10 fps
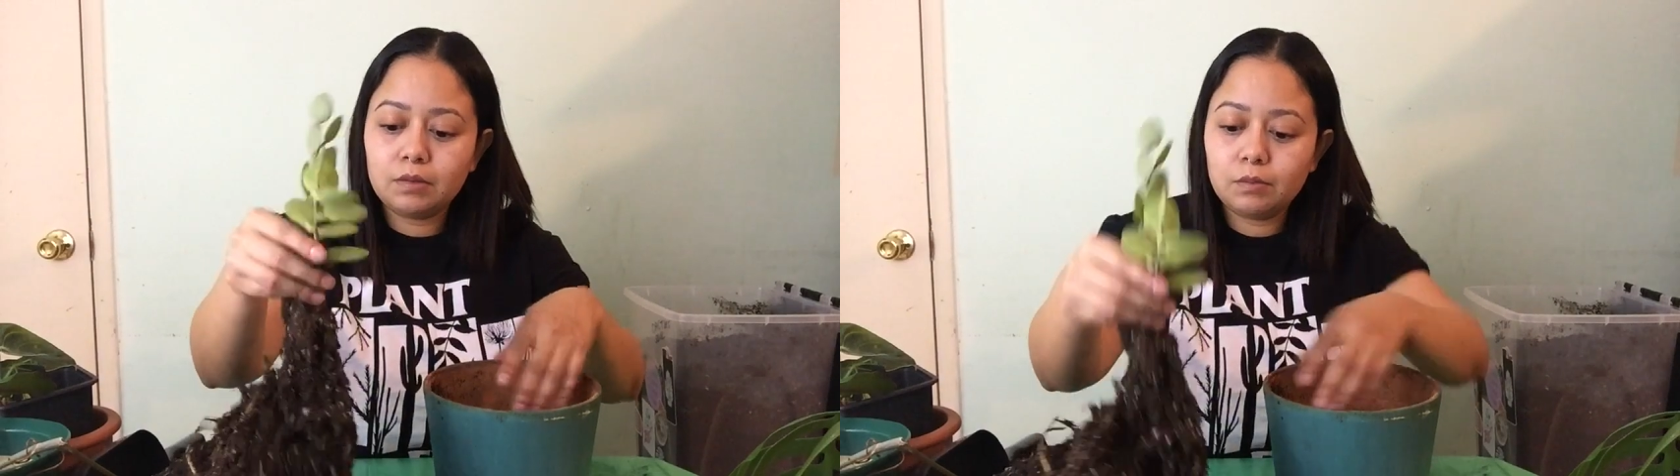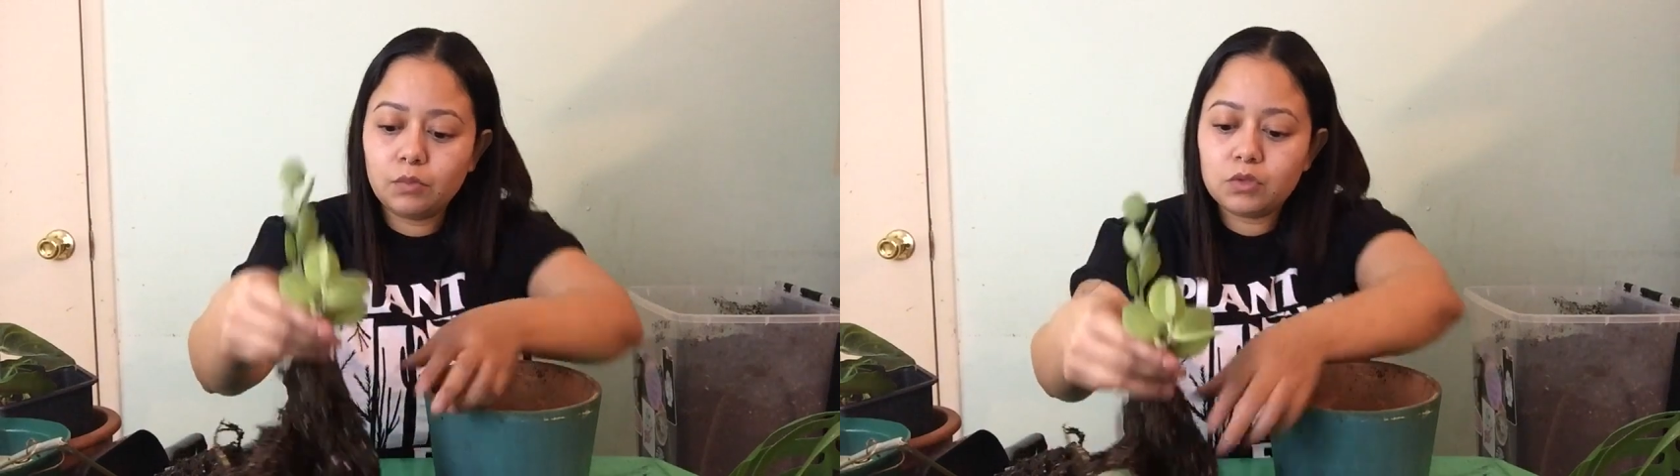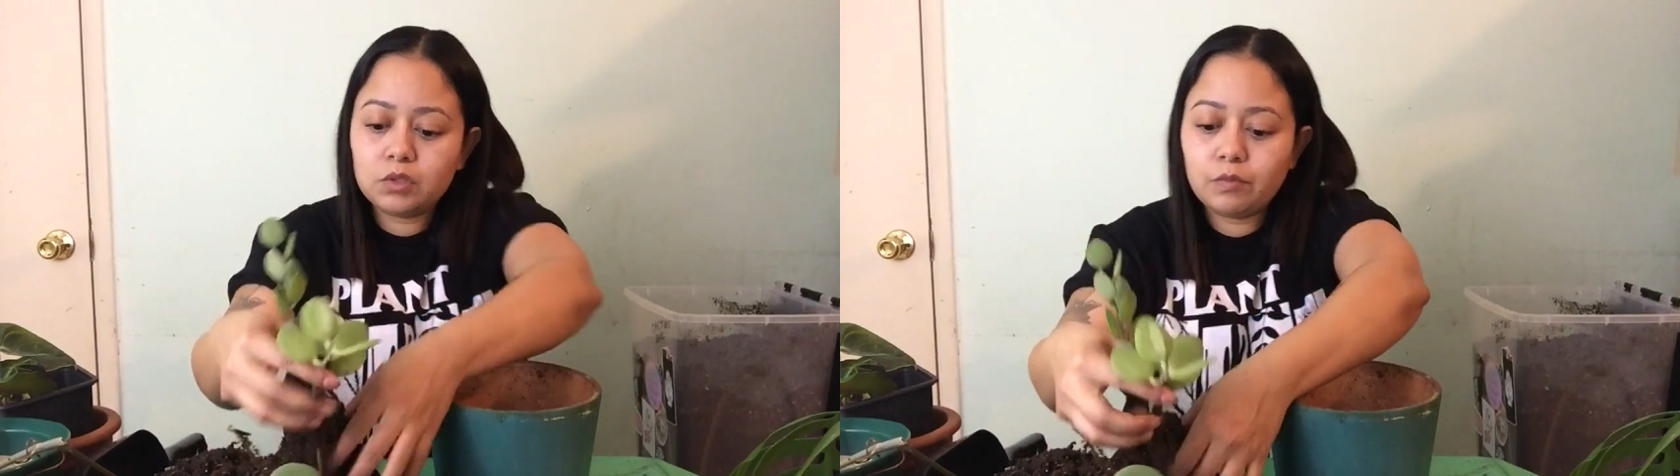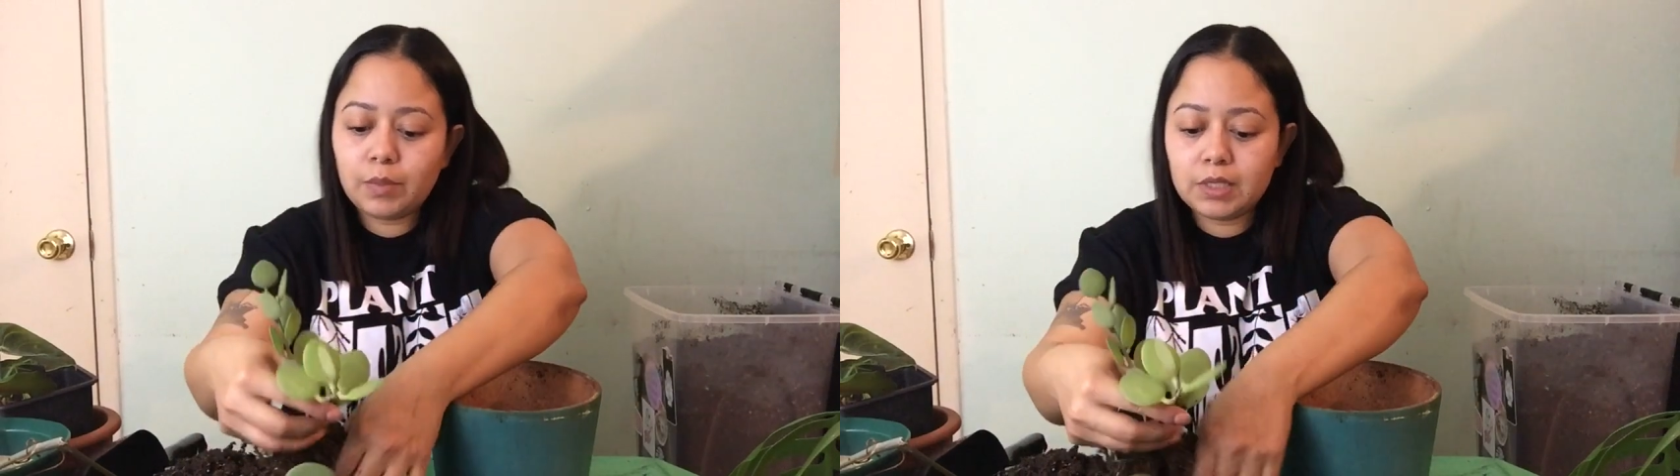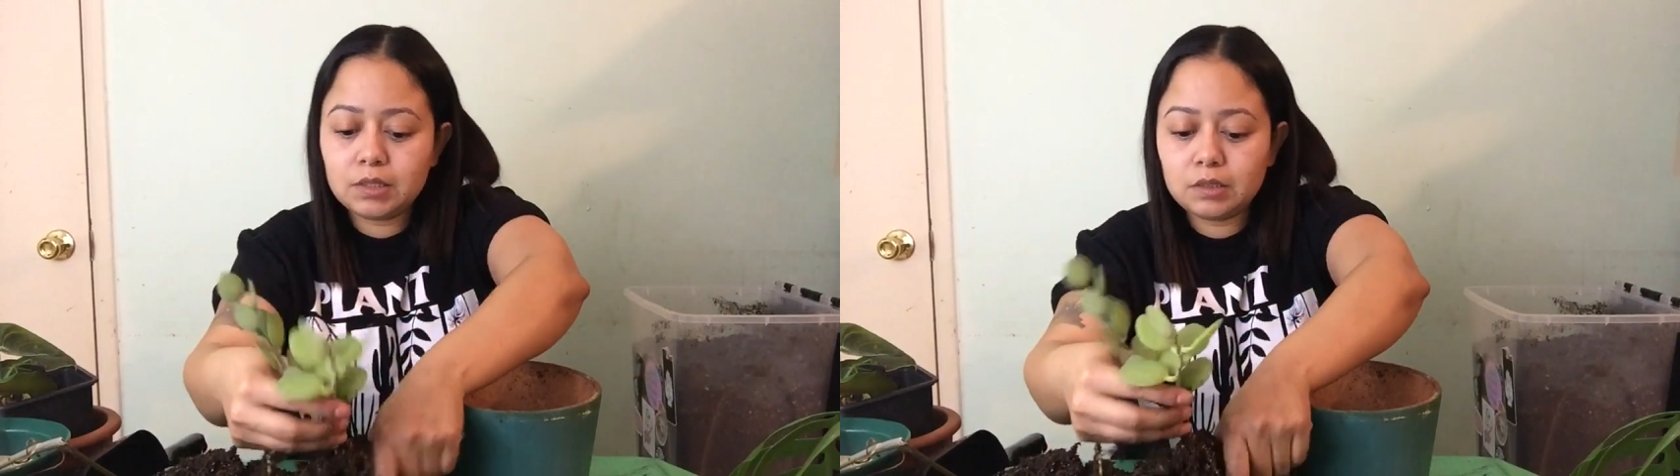most of
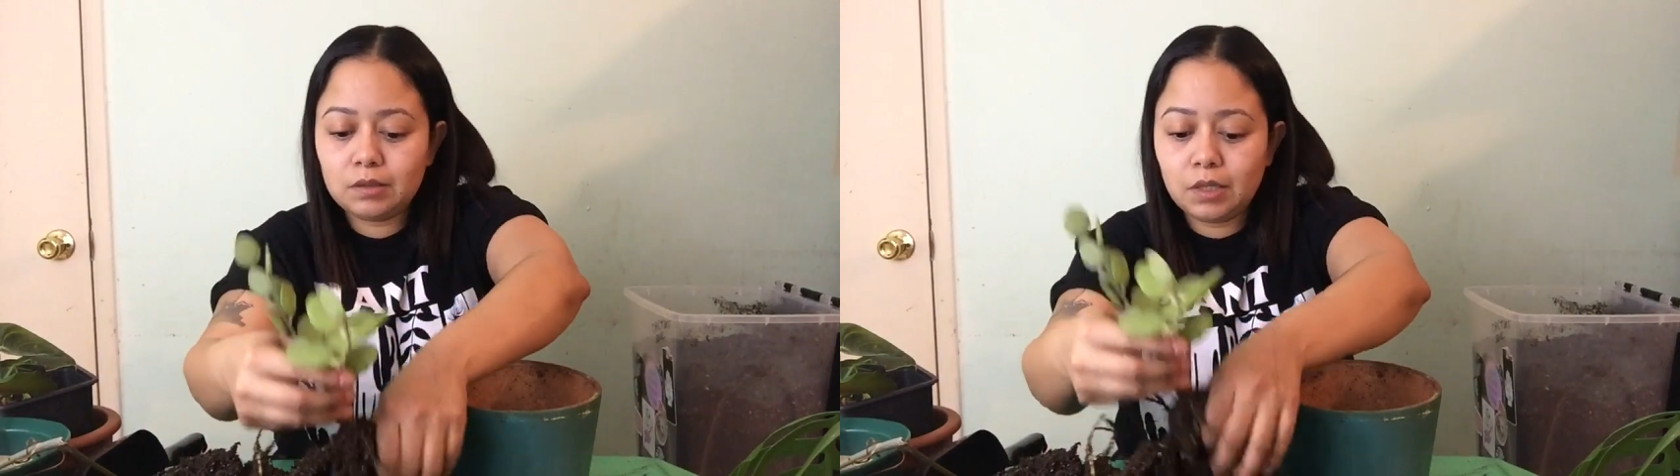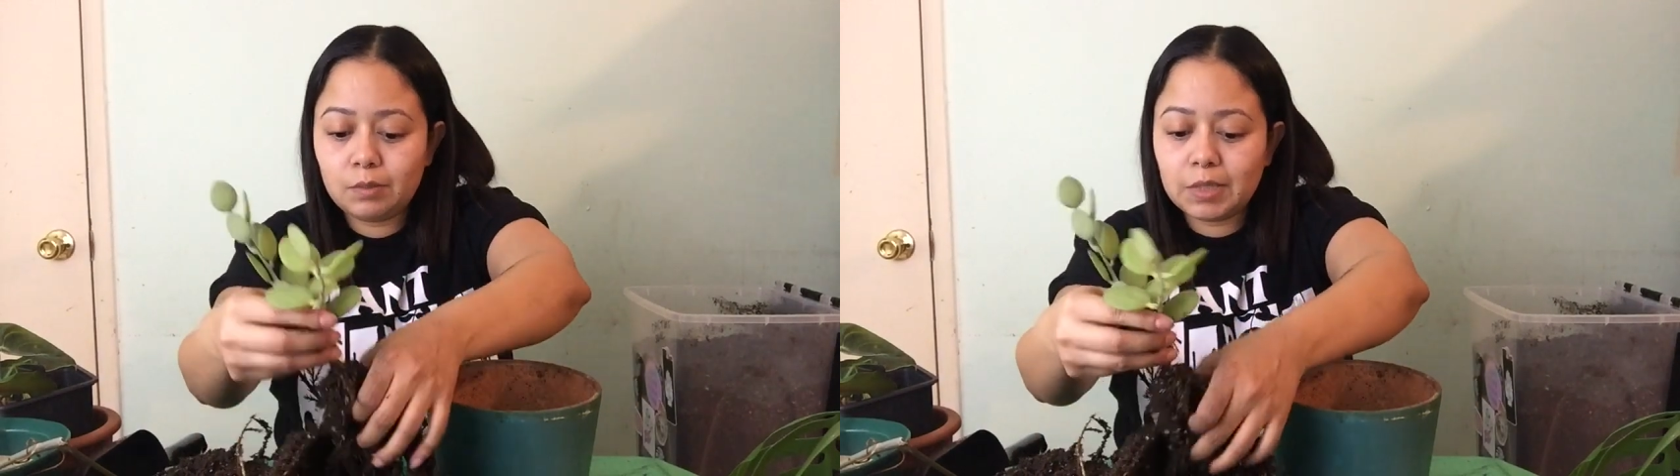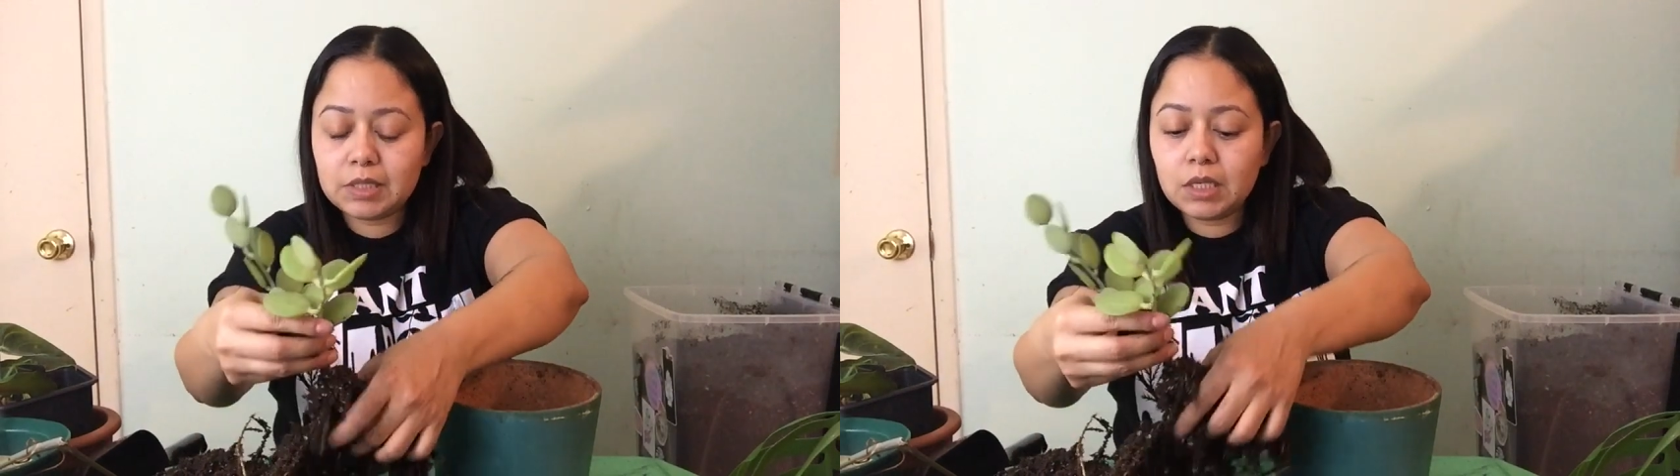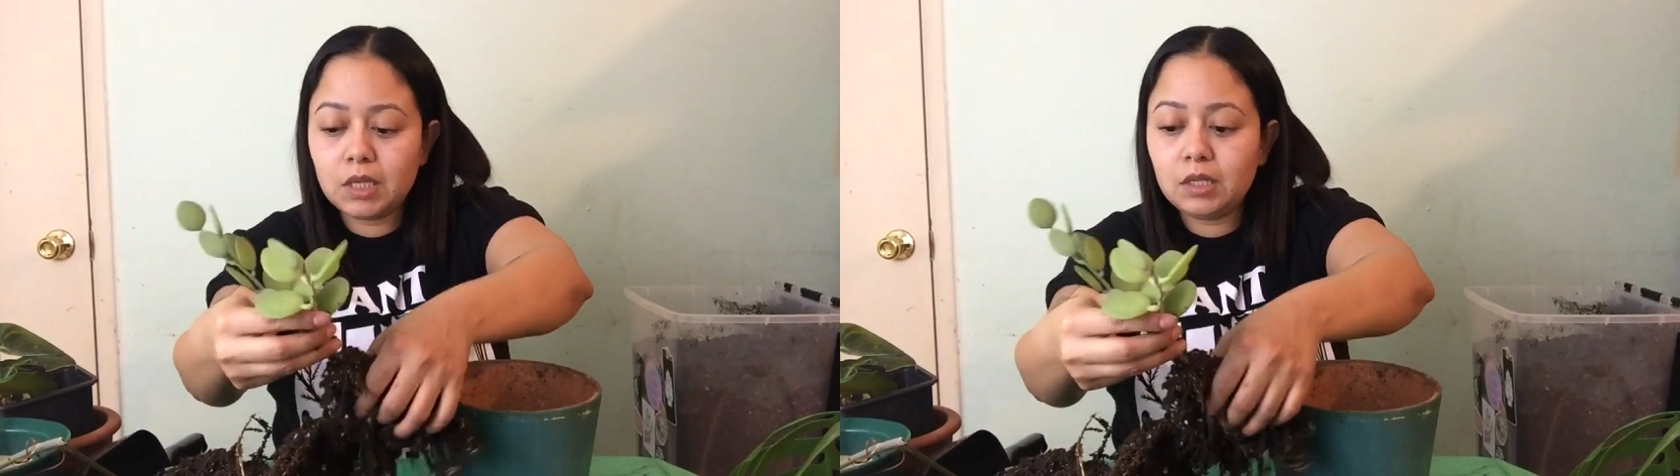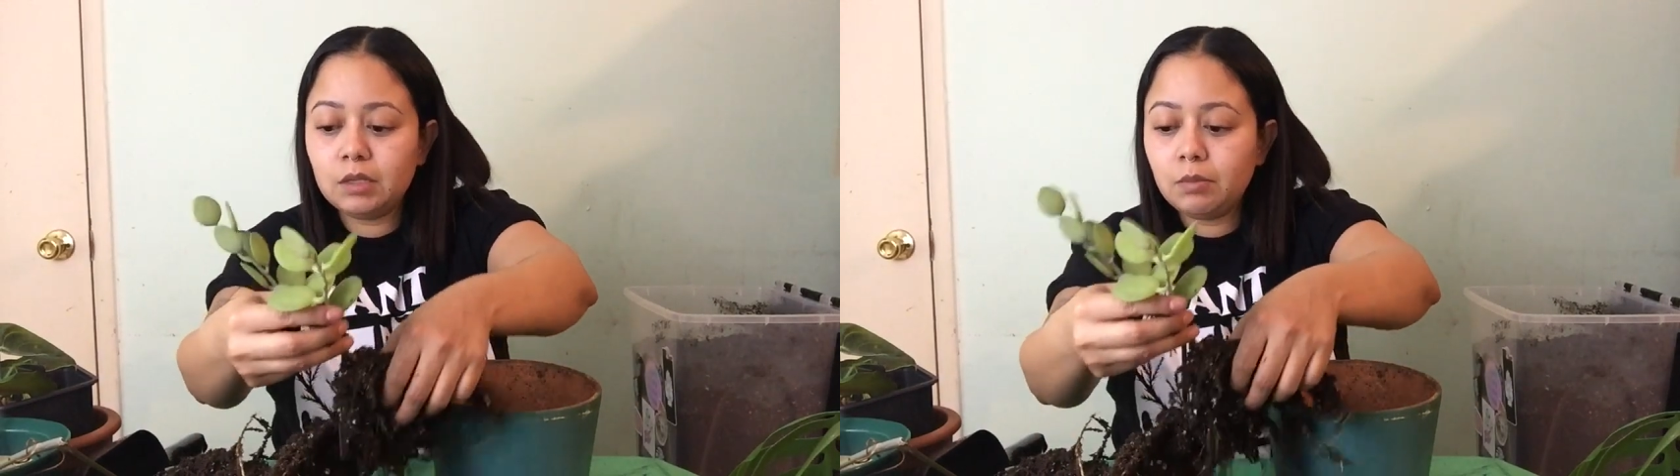my
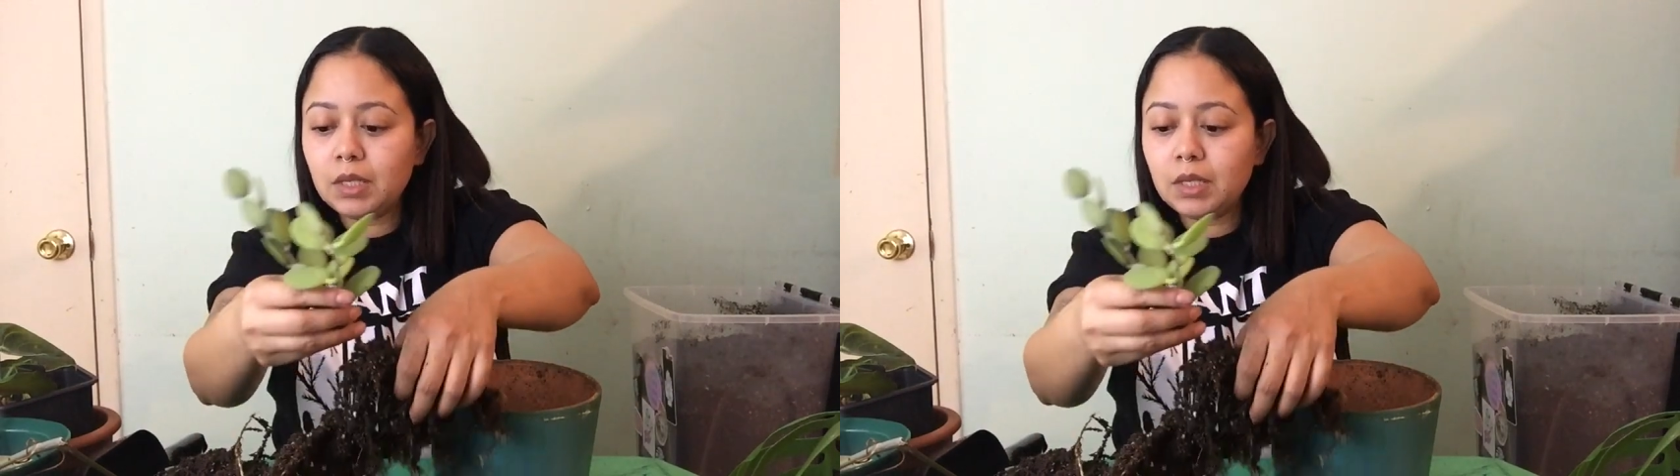succulent